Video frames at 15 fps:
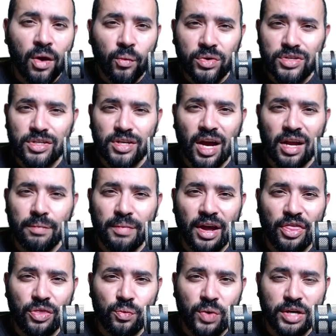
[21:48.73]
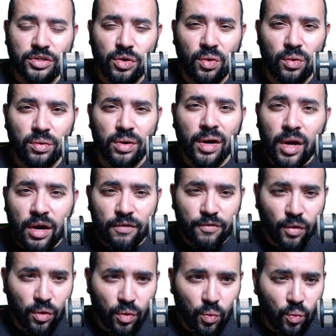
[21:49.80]
which is kind of my threshold
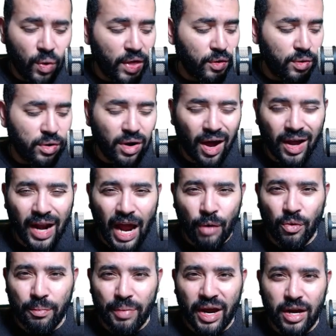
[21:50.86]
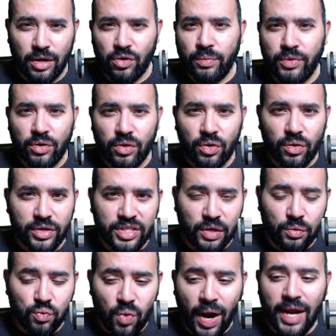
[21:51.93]
for whether or not I would buy a
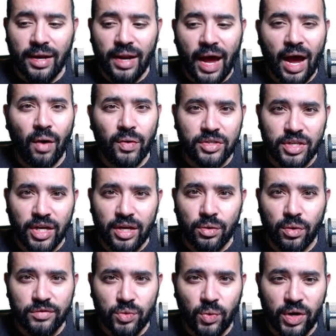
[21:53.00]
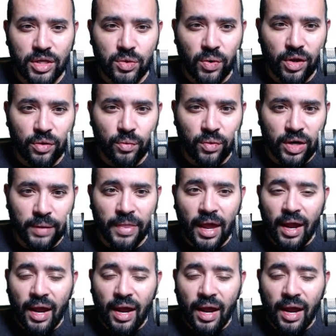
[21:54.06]
cryptocurrency right now in January of 2023.